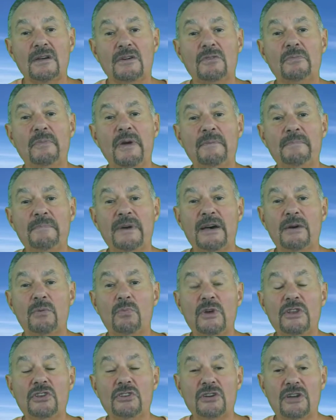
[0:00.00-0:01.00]
Remember,
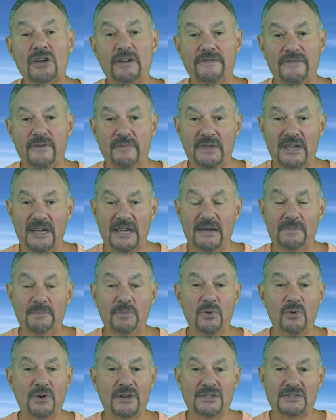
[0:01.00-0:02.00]
when you go from the
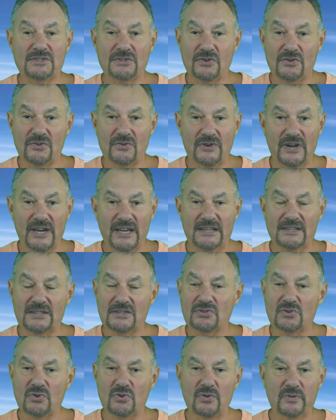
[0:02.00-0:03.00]
airport, it's great,
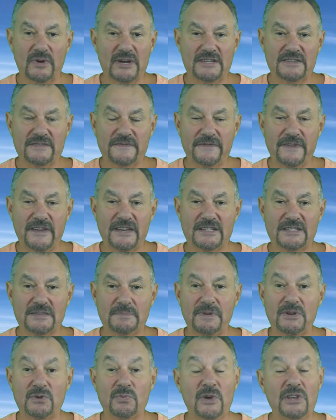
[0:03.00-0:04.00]
it's always
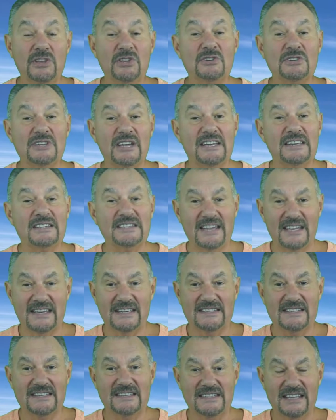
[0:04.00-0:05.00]
fixed, but when you take
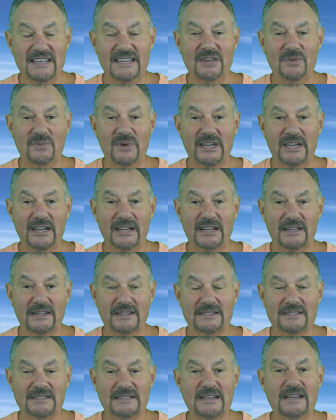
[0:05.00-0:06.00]
taxis anywhere
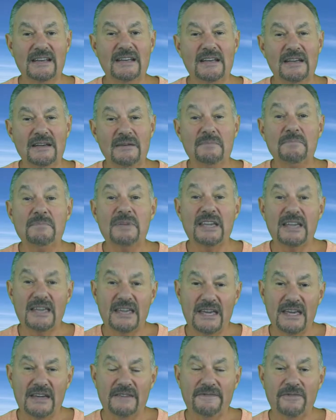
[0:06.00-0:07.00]
else, be
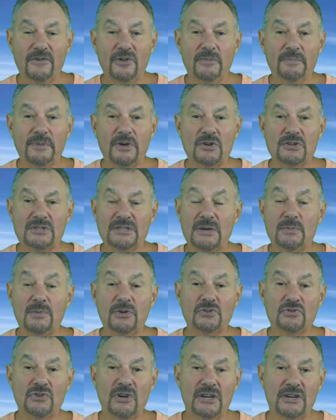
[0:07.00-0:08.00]
careful, because they
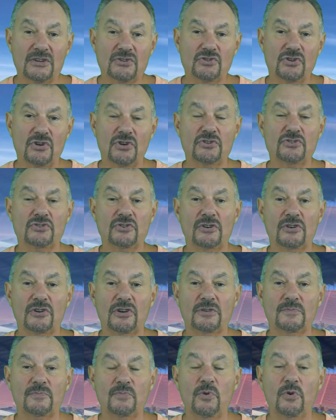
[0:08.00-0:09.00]
will try to charge you a
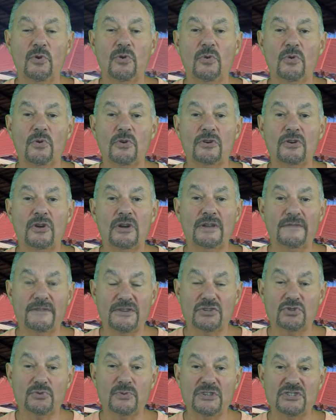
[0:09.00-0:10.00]
lot more or not
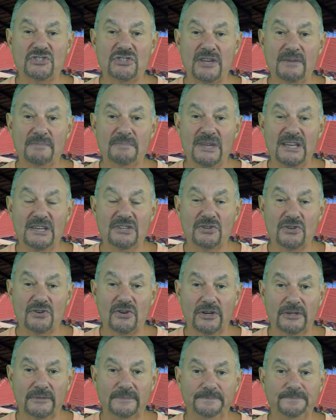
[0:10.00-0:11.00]
even switch their
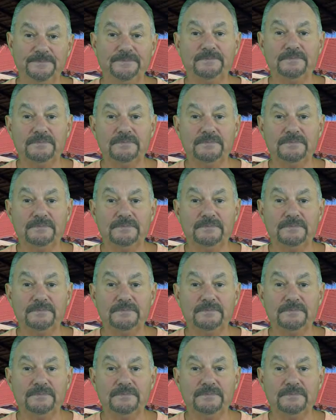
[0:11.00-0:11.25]
meter on.